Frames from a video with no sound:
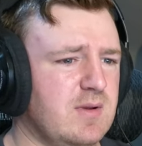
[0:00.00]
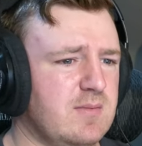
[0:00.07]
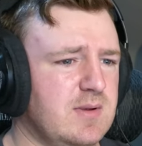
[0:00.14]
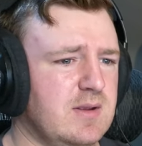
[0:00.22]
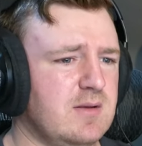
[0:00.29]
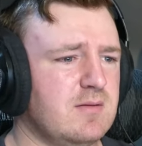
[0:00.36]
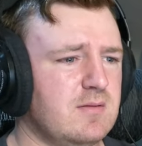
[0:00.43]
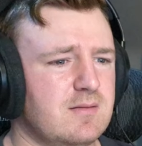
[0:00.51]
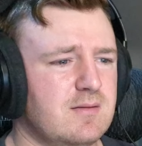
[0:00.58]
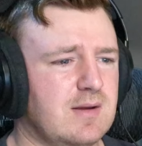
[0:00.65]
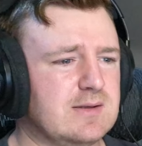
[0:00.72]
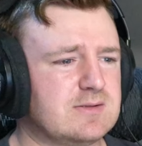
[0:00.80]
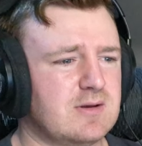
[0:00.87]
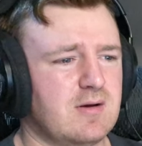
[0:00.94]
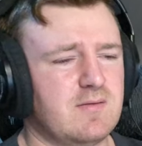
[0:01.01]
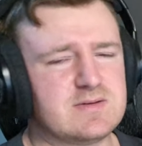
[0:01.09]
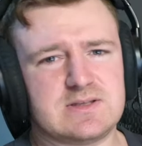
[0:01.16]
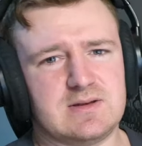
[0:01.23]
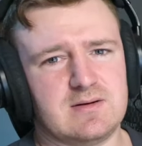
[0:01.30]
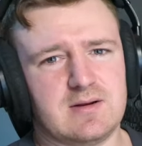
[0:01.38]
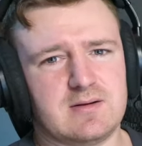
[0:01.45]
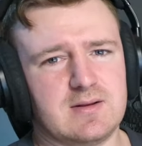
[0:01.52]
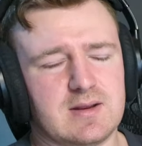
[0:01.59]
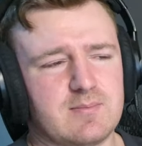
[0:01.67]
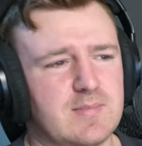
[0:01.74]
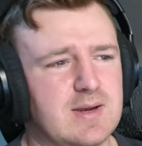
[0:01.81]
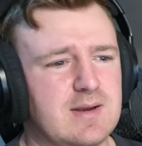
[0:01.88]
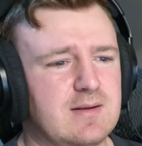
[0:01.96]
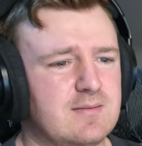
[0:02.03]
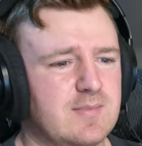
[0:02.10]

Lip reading: Maybe it's obviously not like my